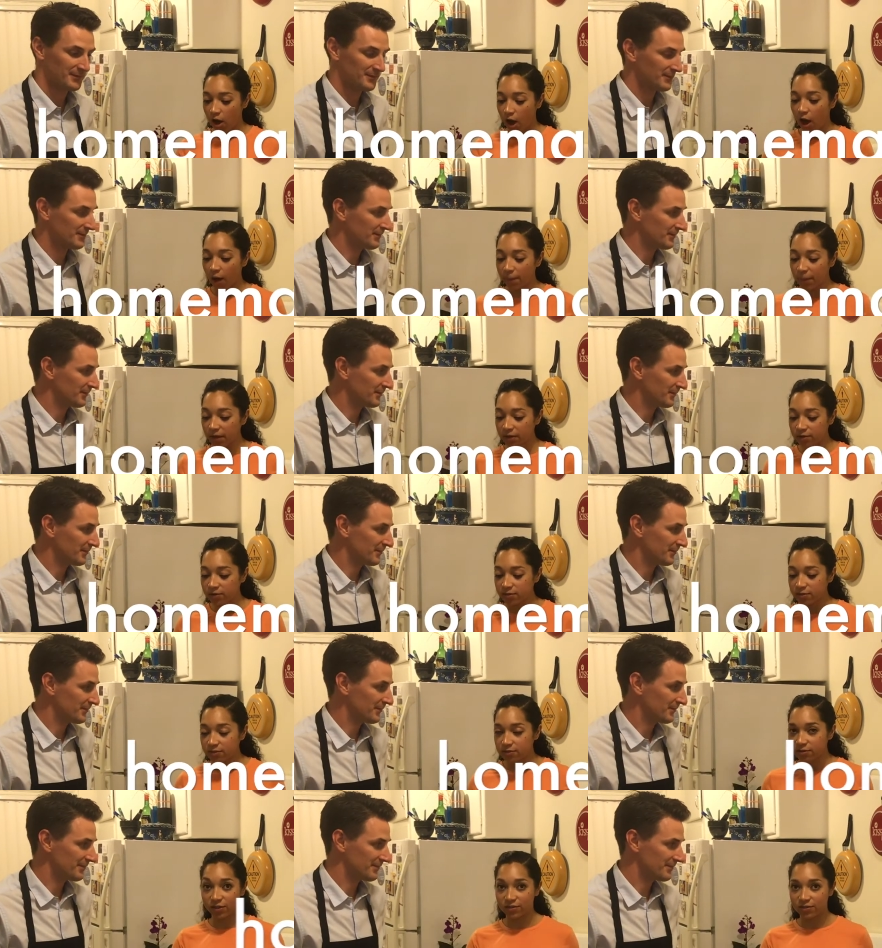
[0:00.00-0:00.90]
Speaker 1: hummus,
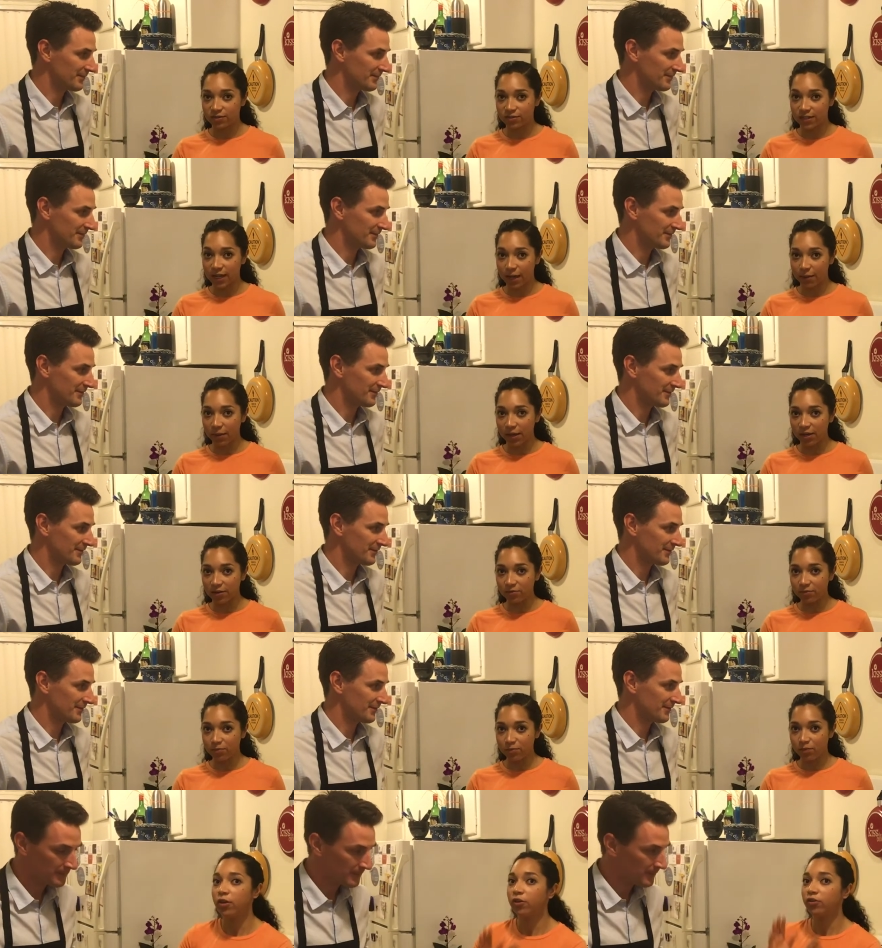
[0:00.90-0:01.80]
some salmon.
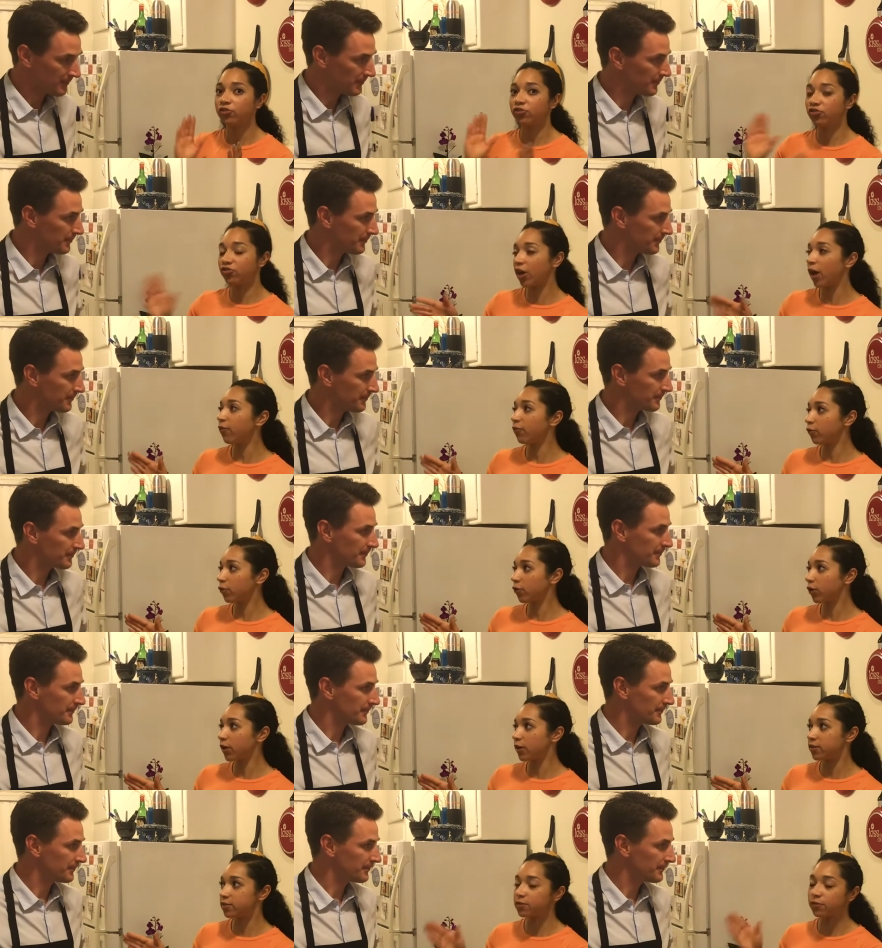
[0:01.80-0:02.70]
Chef
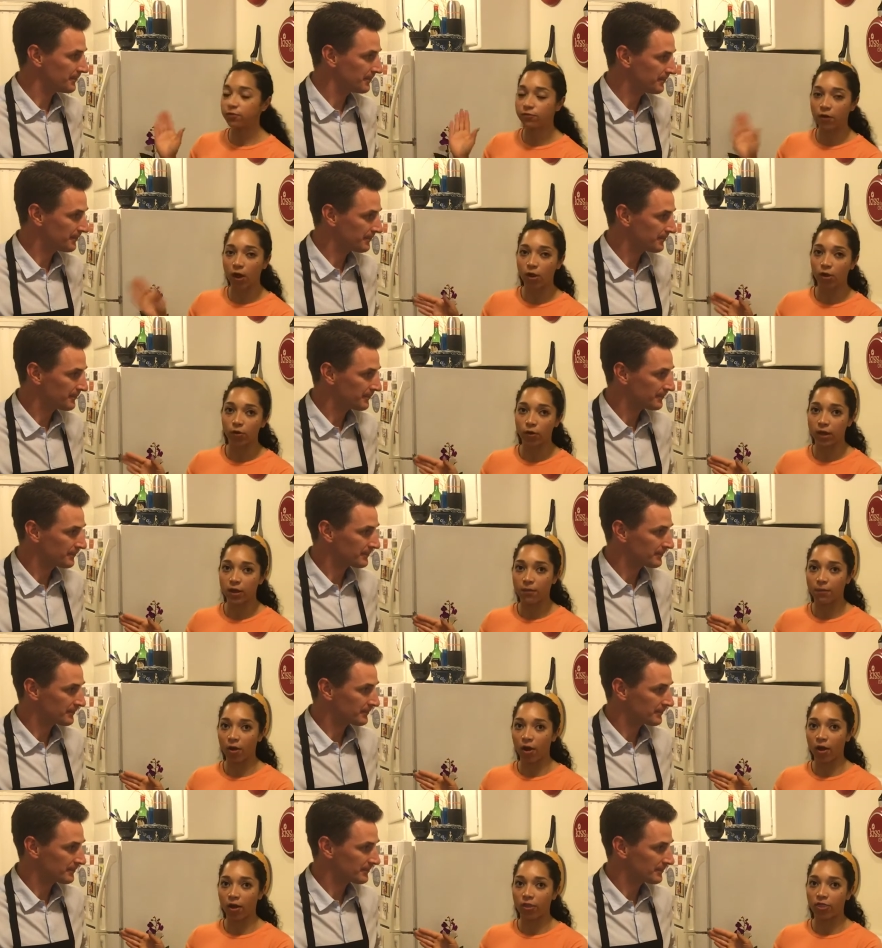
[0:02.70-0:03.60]
Chris, follow
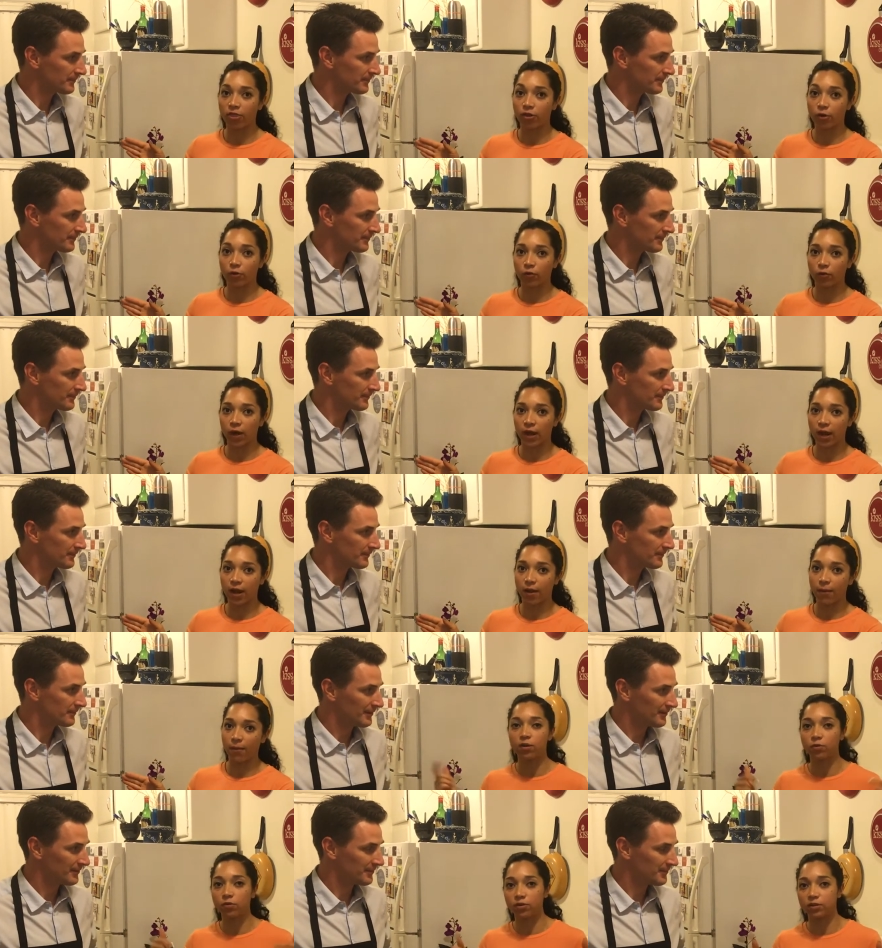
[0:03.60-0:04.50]
him on the
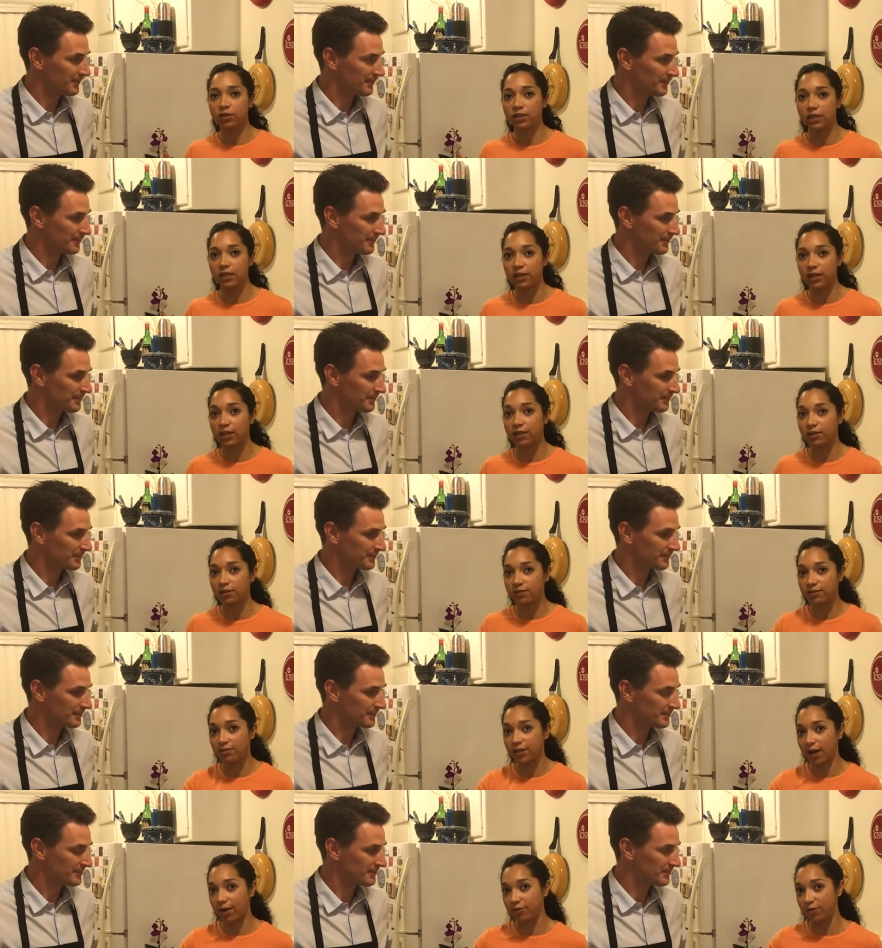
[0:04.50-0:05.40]
gram. I will link it
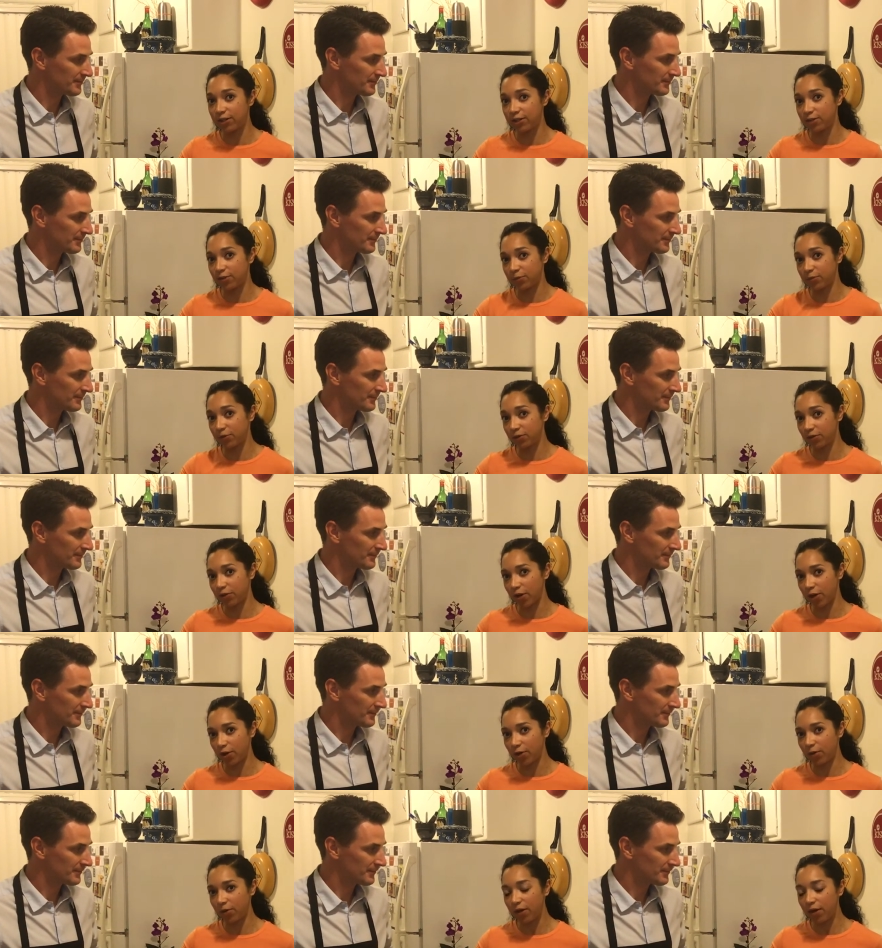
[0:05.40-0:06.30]
down here
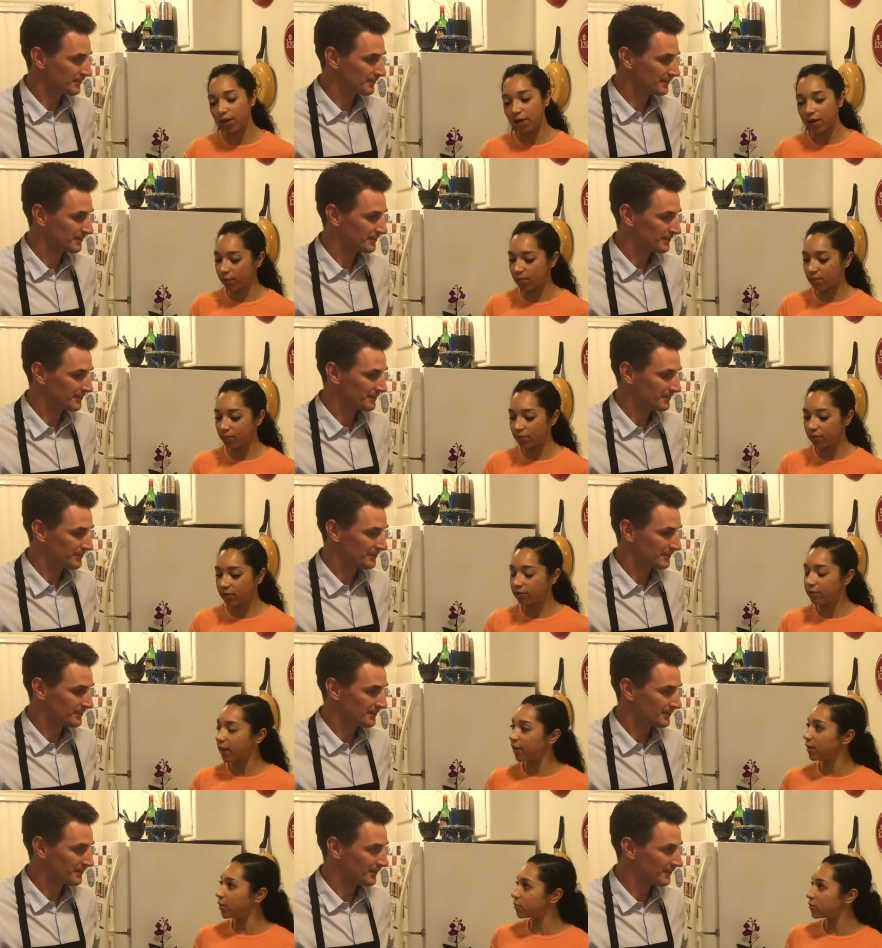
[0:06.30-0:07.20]
below. Um,
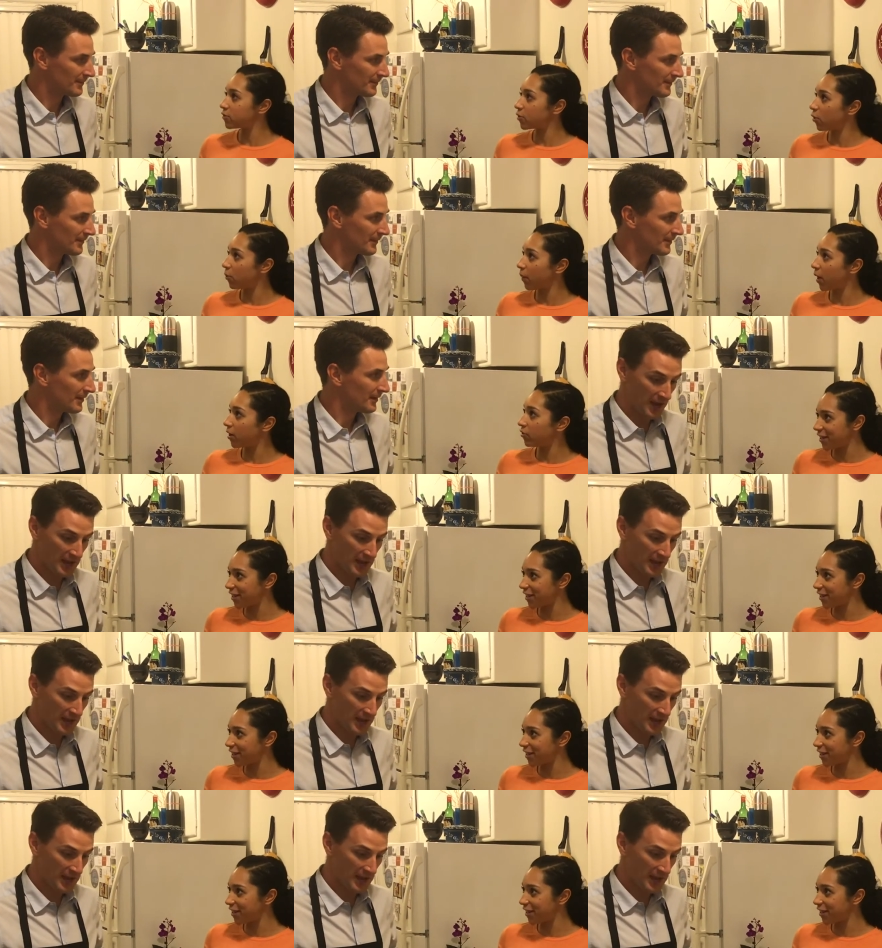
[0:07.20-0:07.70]
thank you so much.